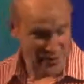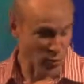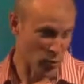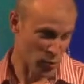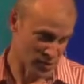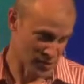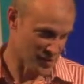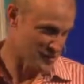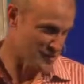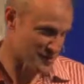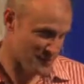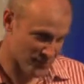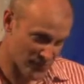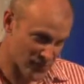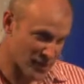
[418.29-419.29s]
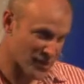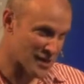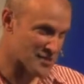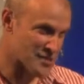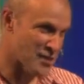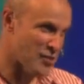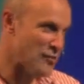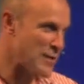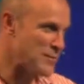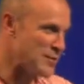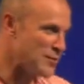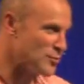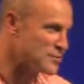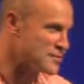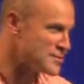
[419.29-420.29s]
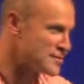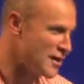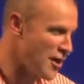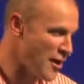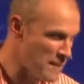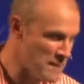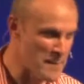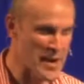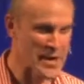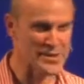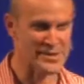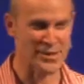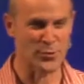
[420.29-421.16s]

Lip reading: horses. Okay, so Arabian horses are amazing